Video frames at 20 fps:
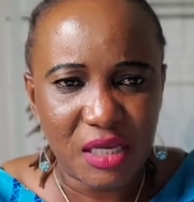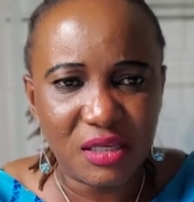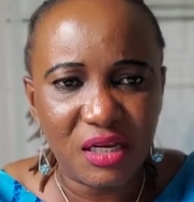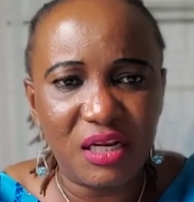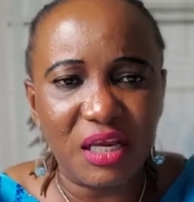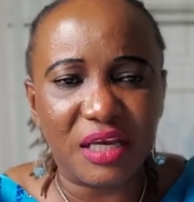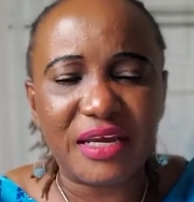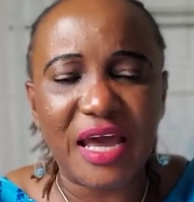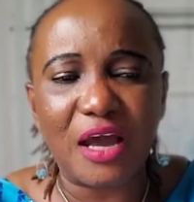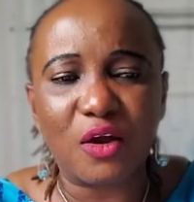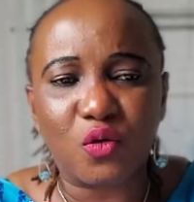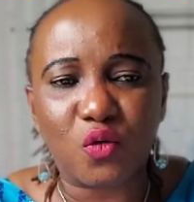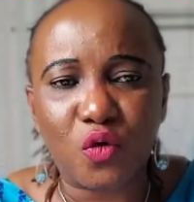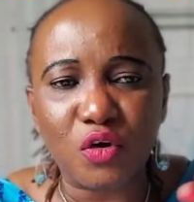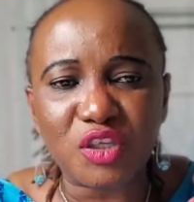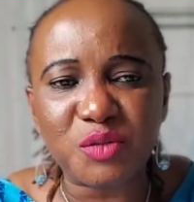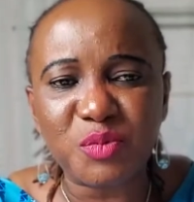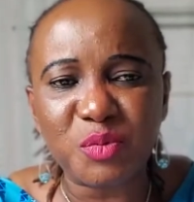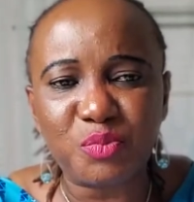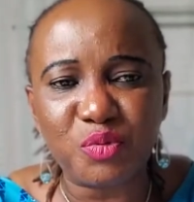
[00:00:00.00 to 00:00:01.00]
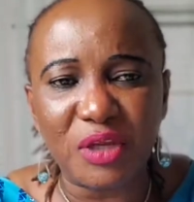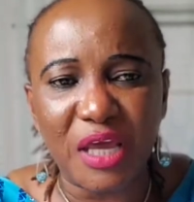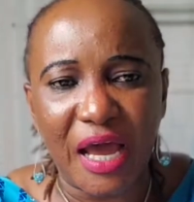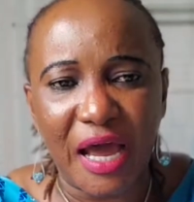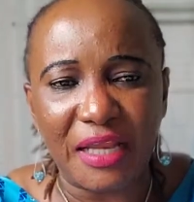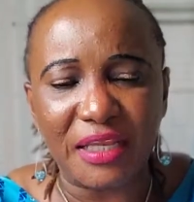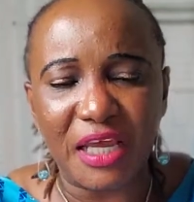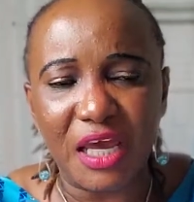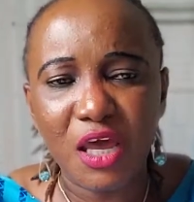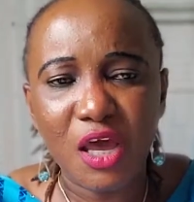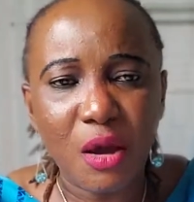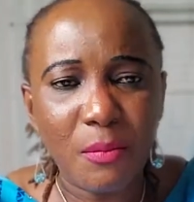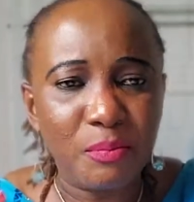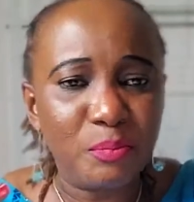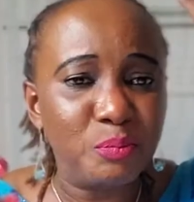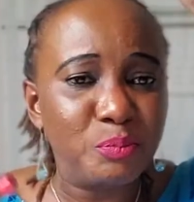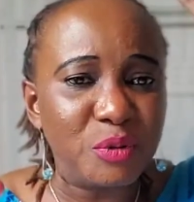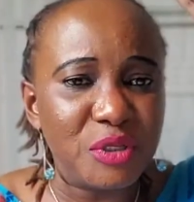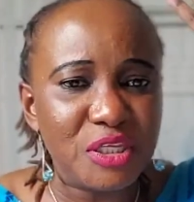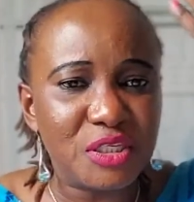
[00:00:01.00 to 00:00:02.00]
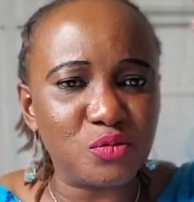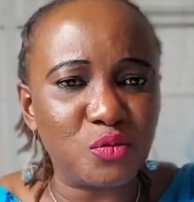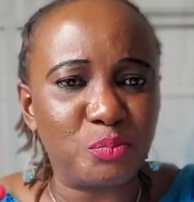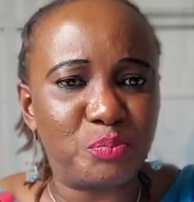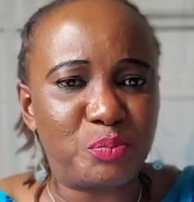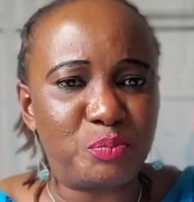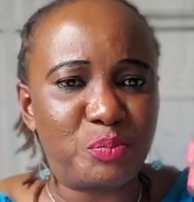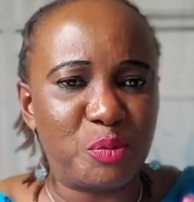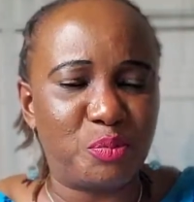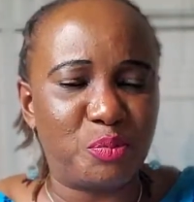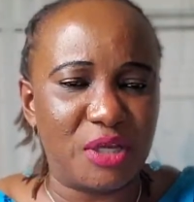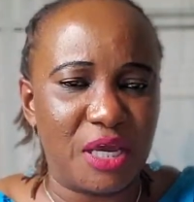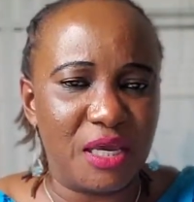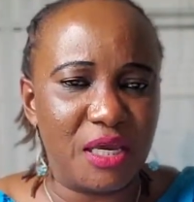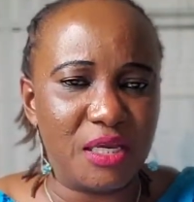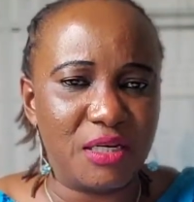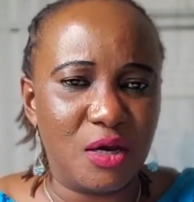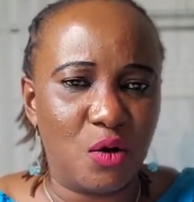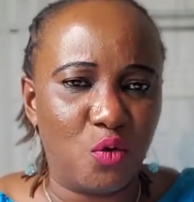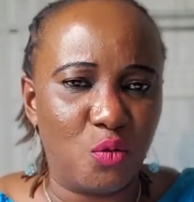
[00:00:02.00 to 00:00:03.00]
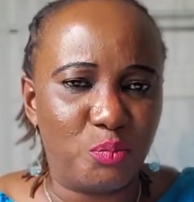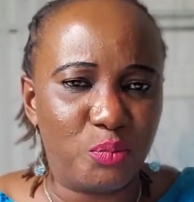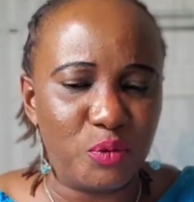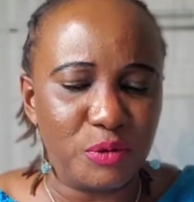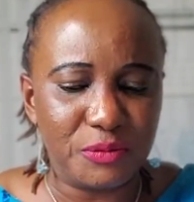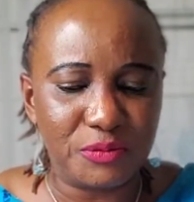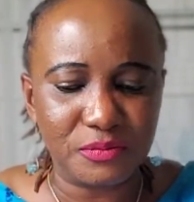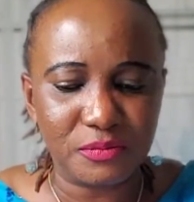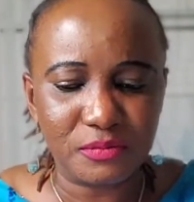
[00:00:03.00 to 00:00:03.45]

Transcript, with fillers: They can cut people their hand, they bleed people their head open.